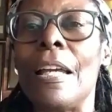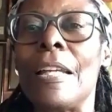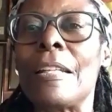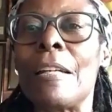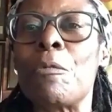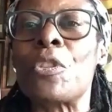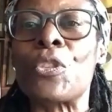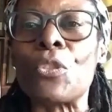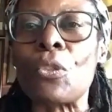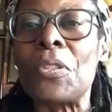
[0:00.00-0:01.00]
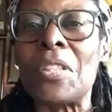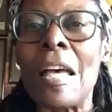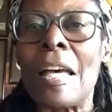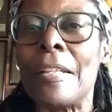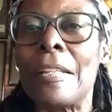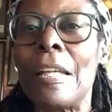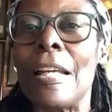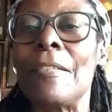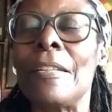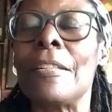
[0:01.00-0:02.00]
And I was so sad.
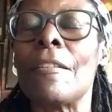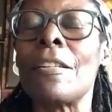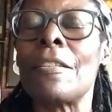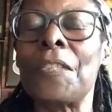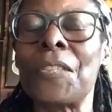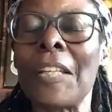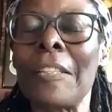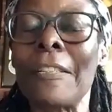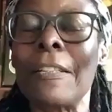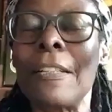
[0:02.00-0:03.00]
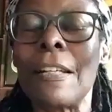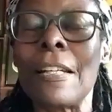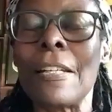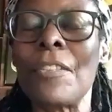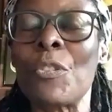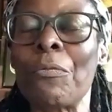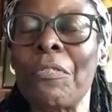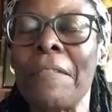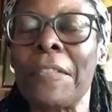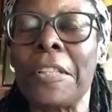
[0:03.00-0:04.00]
And then all of a sudden, I had this
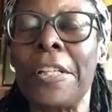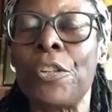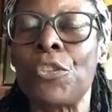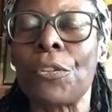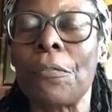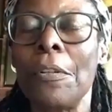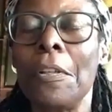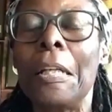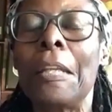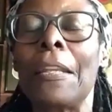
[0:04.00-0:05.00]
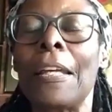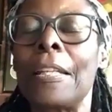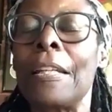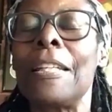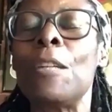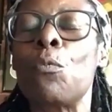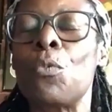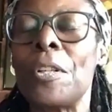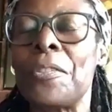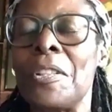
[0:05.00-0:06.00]
revelation that it
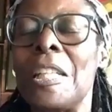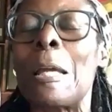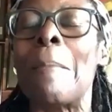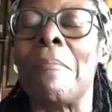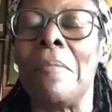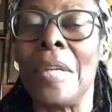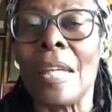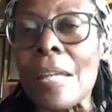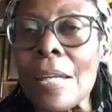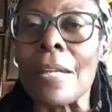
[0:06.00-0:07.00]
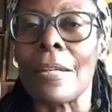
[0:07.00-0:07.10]
wasn't me,